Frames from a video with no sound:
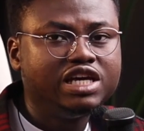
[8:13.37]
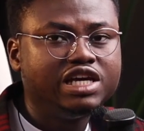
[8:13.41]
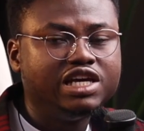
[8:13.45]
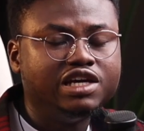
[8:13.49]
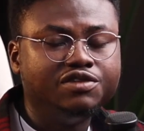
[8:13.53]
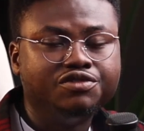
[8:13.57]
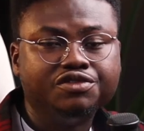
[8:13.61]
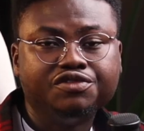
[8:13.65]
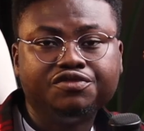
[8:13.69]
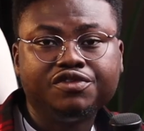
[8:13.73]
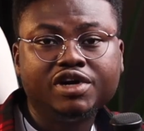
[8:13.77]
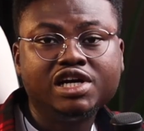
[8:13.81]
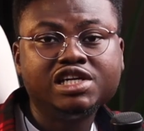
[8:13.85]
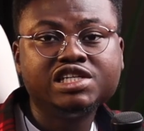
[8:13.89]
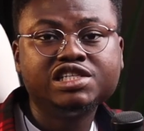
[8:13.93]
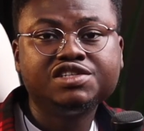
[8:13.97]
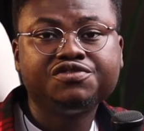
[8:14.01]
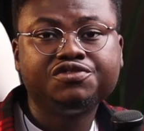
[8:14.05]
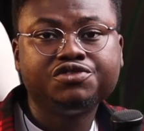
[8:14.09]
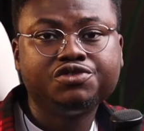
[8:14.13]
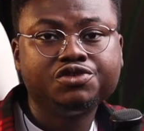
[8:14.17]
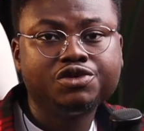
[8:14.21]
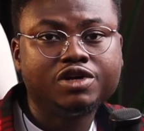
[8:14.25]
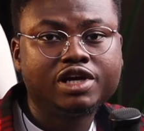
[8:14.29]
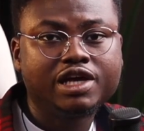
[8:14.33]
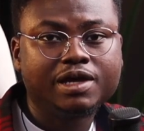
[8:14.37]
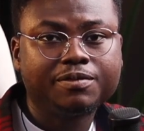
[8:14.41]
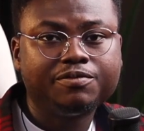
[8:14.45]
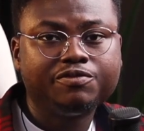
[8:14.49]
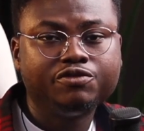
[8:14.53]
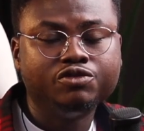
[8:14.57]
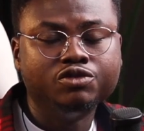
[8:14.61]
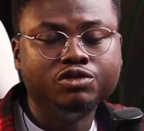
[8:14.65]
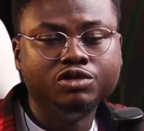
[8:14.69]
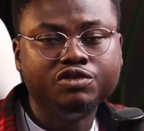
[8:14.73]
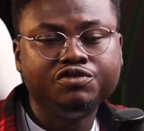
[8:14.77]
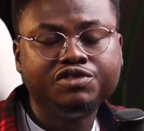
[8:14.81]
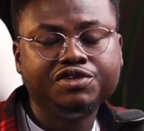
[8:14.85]
If you found this video
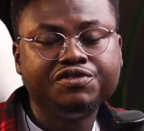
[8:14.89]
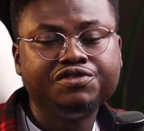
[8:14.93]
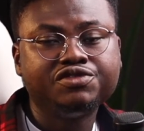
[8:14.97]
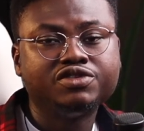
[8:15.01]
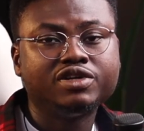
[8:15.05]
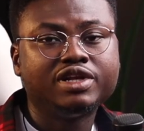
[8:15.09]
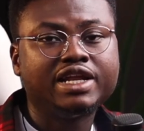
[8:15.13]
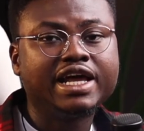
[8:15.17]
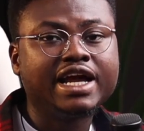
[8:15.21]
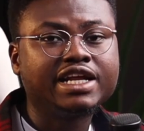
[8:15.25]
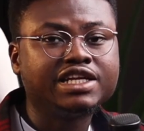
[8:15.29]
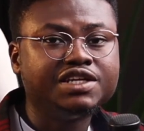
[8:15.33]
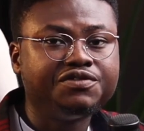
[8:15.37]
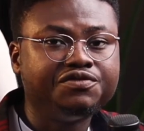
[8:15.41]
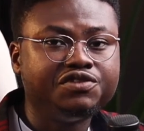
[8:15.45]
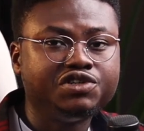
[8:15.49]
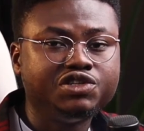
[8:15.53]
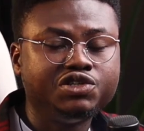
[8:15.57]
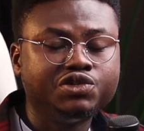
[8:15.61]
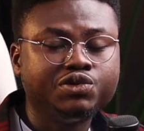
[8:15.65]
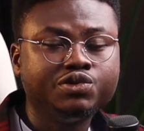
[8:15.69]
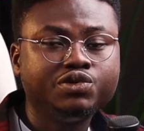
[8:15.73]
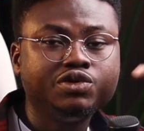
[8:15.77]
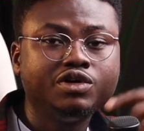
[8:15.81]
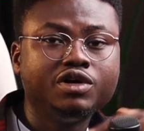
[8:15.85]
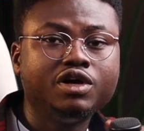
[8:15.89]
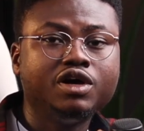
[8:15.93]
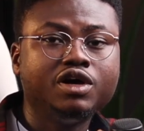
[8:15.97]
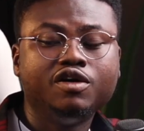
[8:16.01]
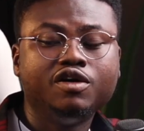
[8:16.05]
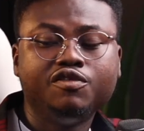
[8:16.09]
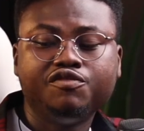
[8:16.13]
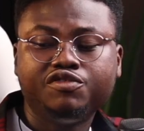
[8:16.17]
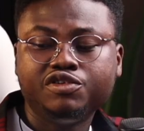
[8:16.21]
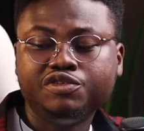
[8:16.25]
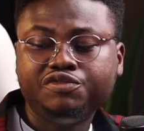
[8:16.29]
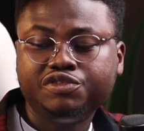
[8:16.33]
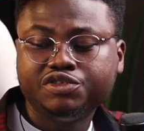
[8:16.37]
helpful, feel free to like the video,
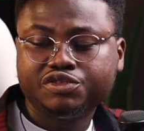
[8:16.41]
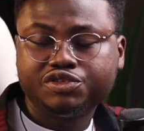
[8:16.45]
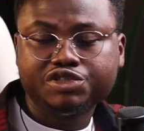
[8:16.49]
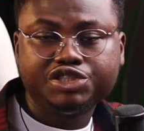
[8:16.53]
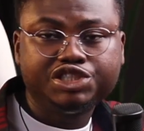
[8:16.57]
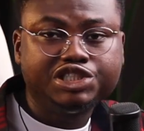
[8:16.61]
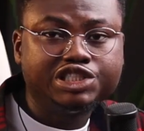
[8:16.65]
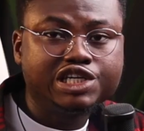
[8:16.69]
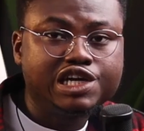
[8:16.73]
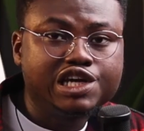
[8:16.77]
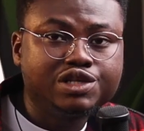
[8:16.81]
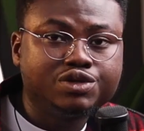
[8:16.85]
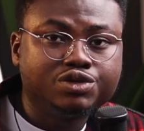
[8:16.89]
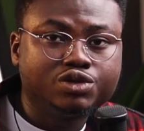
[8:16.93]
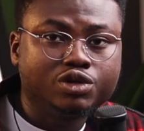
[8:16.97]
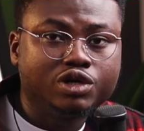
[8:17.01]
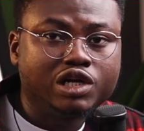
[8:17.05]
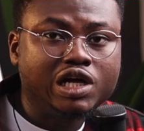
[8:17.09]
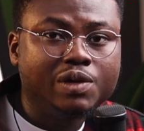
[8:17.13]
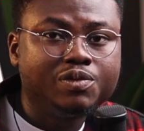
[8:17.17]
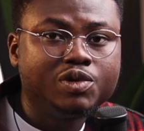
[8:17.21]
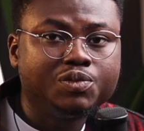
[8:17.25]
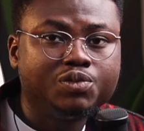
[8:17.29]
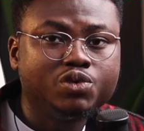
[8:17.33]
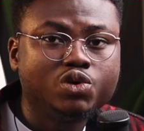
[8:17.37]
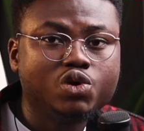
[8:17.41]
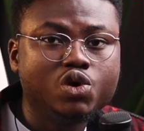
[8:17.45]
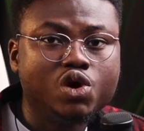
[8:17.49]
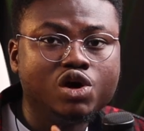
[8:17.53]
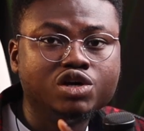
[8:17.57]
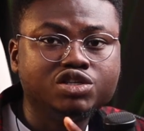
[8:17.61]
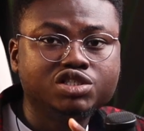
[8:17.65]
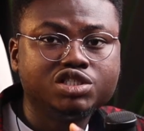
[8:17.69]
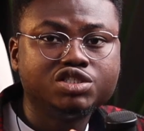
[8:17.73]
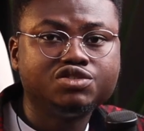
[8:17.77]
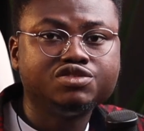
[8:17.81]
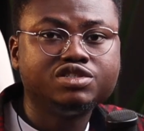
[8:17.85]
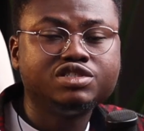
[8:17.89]
feel free to share it with other people
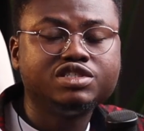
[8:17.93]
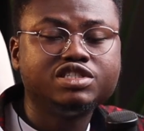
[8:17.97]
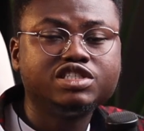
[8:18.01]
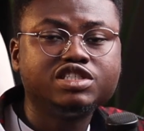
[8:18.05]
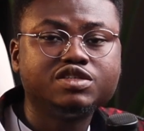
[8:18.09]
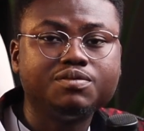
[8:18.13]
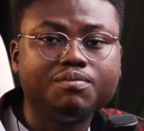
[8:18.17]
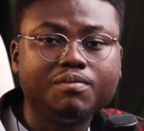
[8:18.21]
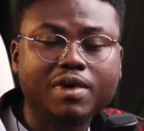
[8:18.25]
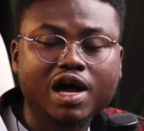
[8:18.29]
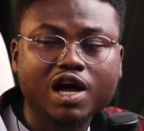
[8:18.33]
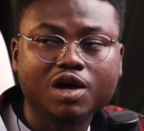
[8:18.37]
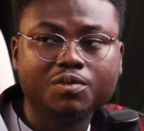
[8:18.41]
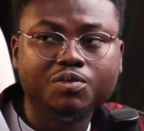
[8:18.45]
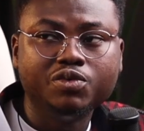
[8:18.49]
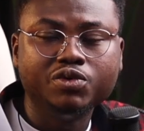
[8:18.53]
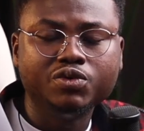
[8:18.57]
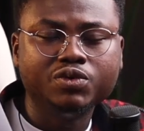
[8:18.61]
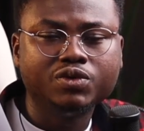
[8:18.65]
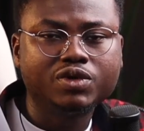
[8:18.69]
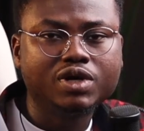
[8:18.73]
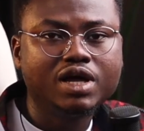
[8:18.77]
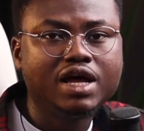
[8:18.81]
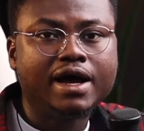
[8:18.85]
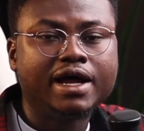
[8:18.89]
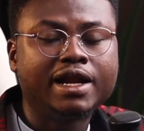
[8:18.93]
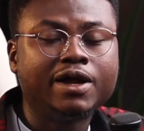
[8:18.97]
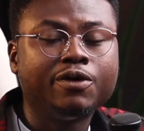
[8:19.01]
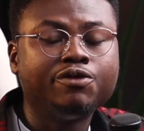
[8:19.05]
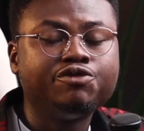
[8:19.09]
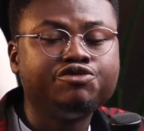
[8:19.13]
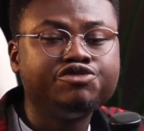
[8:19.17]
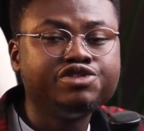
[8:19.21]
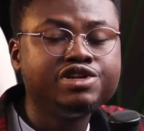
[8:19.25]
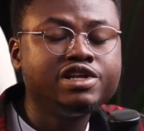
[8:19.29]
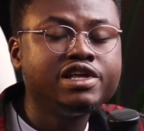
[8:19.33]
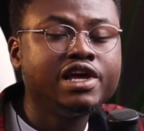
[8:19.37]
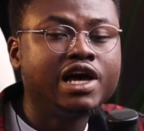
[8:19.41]
considering this MacBook, and I would
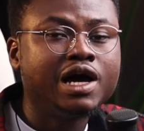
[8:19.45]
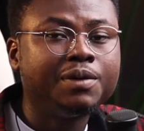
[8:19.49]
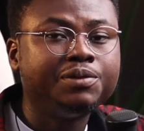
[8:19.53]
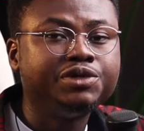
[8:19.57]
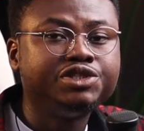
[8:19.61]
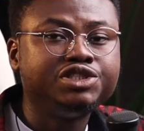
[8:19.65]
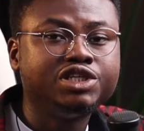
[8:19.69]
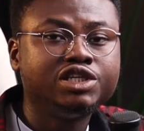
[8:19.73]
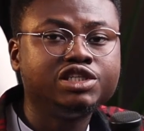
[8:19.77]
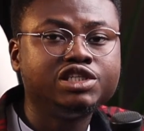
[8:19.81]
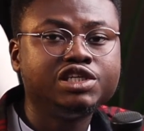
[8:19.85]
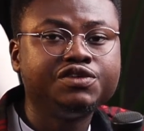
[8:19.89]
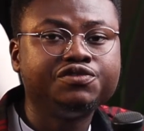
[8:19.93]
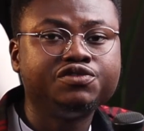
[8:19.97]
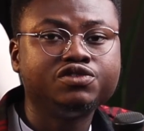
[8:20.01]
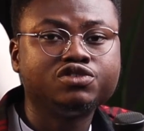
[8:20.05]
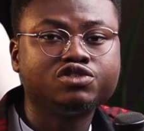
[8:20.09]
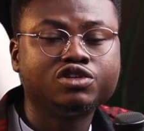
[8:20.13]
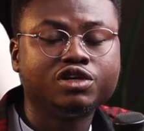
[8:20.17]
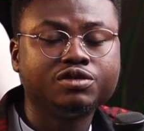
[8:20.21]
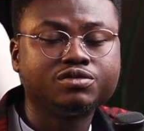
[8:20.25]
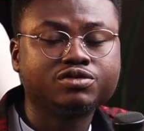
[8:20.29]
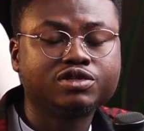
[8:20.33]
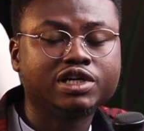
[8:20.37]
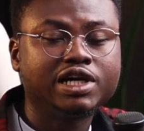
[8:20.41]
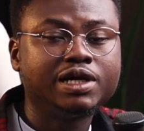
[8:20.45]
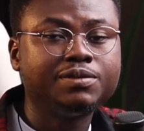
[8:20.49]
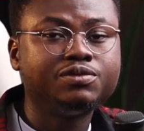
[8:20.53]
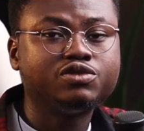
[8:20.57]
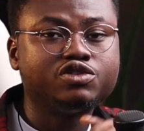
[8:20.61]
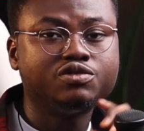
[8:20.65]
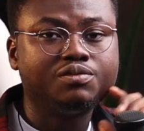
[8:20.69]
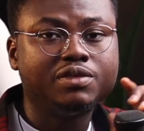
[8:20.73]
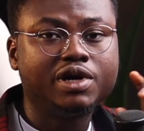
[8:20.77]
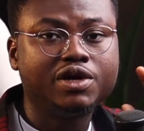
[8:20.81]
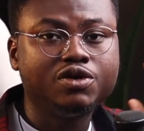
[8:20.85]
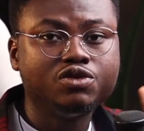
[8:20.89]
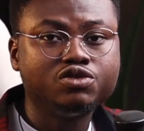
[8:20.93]
really appreciate if you subscribe
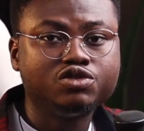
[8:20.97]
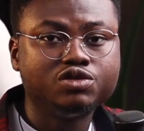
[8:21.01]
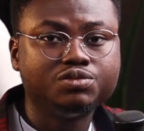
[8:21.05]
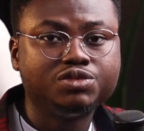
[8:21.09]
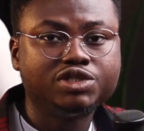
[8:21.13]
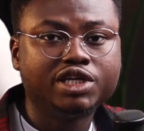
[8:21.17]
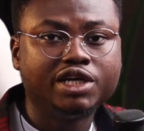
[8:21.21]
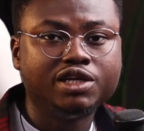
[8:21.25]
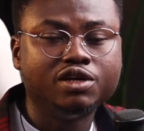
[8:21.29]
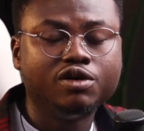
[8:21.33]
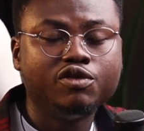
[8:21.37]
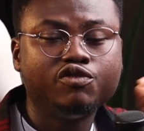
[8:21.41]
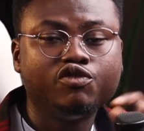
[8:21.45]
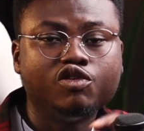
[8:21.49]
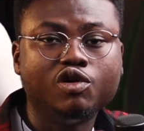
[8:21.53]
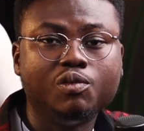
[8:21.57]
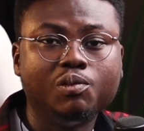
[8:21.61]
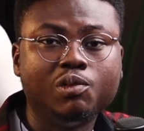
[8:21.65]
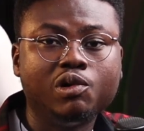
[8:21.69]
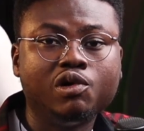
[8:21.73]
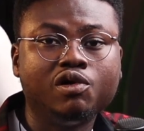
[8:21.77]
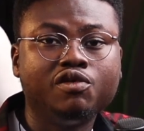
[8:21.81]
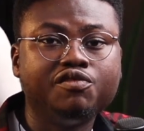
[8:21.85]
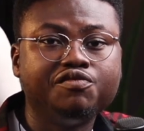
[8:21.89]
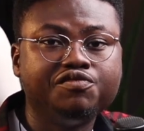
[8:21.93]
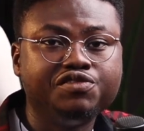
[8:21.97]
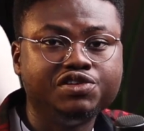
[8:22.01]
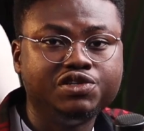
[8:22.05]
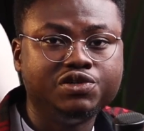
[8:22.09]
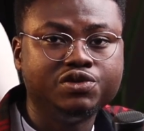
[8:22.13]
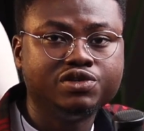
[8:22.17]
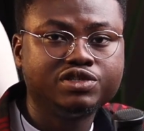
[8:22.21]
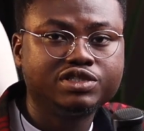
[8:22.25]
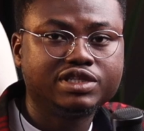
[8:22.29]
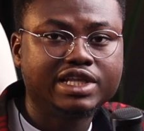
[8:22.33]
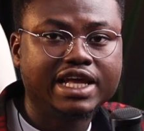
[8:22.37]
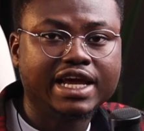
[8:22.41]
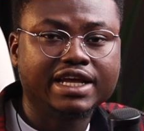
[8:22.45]
to my YouTube channel for more
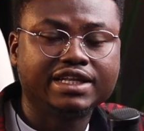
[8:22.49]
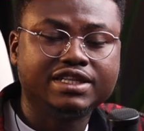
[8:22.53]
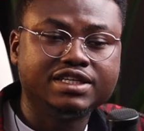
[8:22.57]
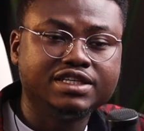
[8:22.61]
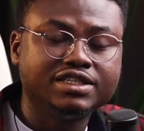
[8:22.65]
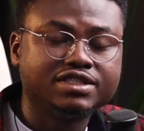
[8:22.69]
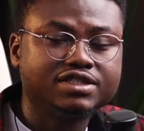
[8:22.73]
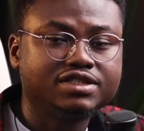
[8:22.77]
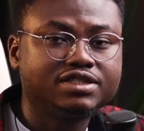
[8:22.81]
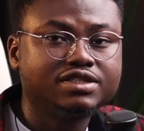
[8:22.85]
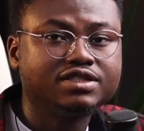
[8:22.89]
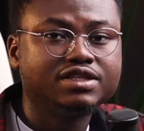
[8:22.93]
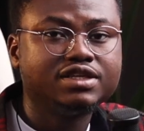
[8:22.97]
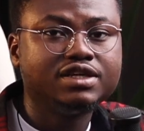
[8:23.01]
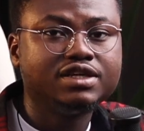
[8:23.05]
videos like this.